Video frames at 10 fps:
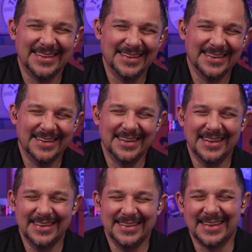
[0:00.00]

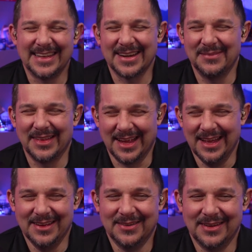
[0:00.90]
They're going to be
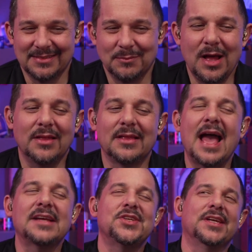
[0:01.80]
like, well,
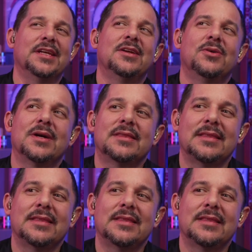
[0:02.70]
actually, you know what?